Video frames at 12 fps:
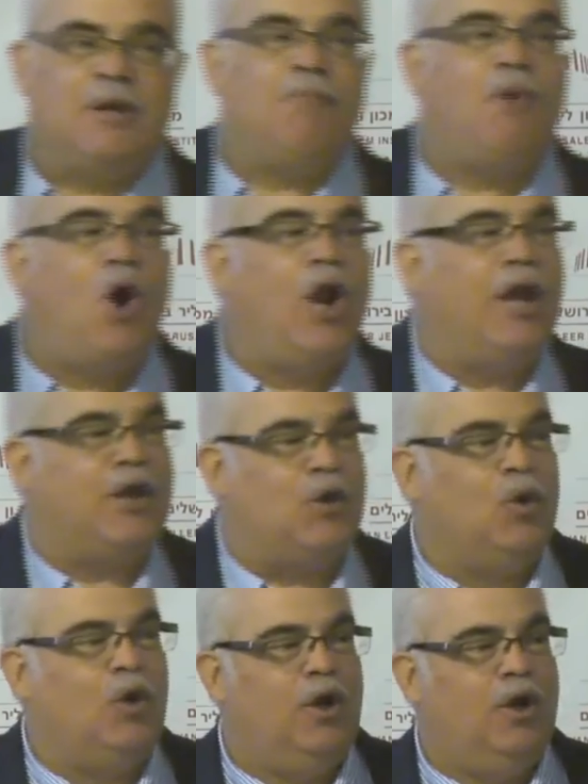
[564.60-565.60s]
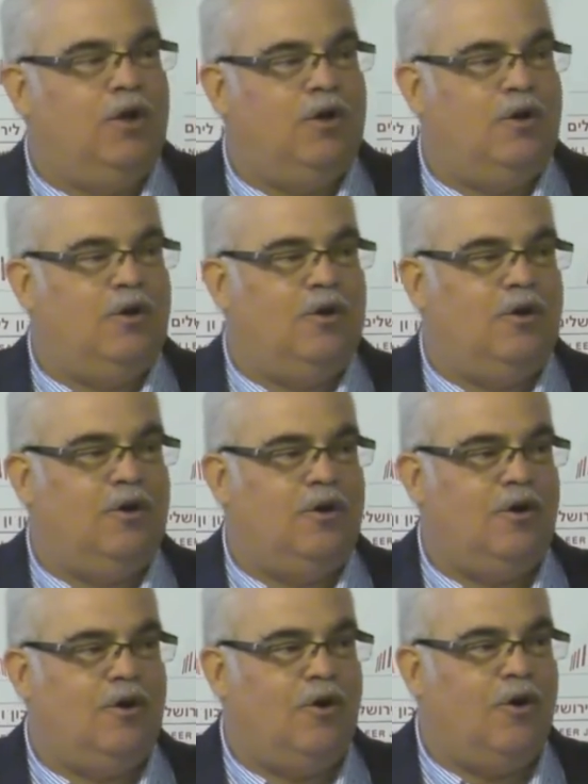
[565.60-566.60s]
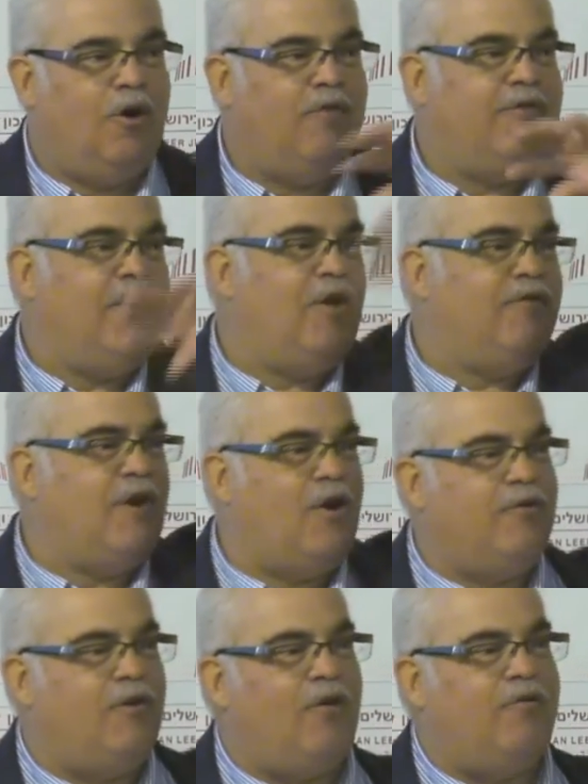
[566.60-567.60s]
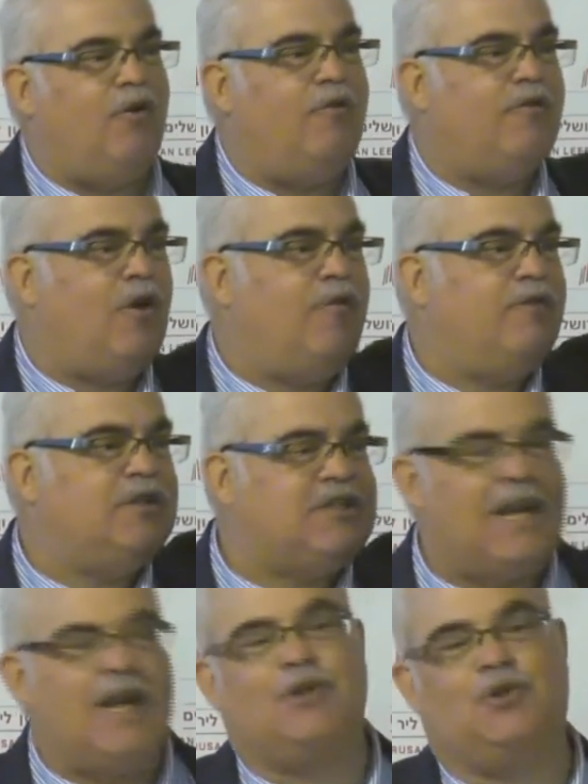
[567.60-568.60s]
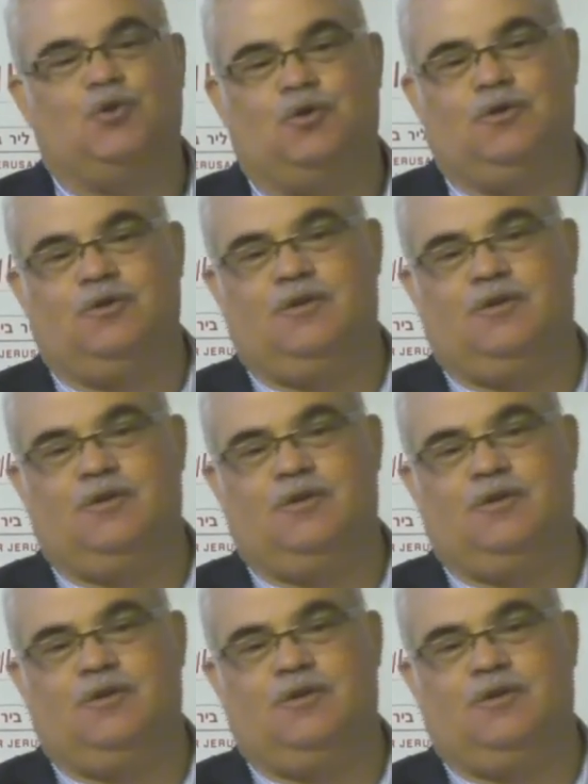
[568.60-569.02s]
a molecule of a structure.